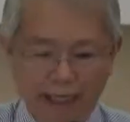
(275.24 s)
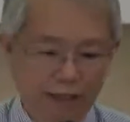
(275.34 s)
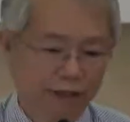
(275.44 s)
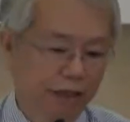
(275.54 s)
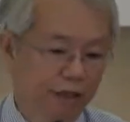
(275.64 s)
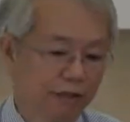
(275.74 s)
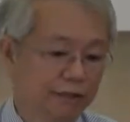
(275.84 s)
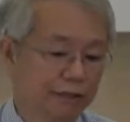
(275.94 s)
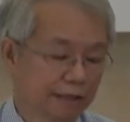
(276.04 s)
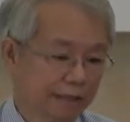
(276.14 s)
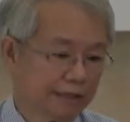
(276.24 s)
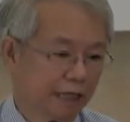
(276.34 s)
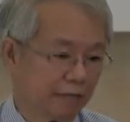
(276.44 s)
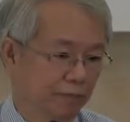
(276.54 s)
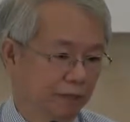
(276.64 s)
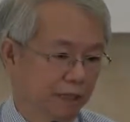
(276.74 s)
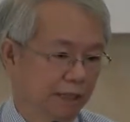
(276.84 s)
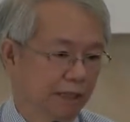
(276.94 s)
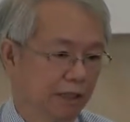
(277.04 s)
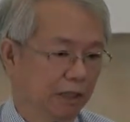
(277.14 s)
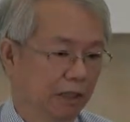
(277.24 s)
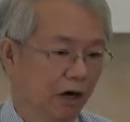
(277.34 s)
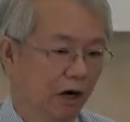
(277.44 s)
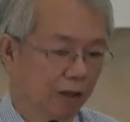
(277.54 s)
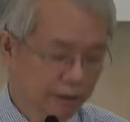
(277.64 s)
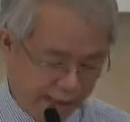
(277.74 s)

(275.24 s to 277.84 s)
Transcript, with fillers: a new disciple. All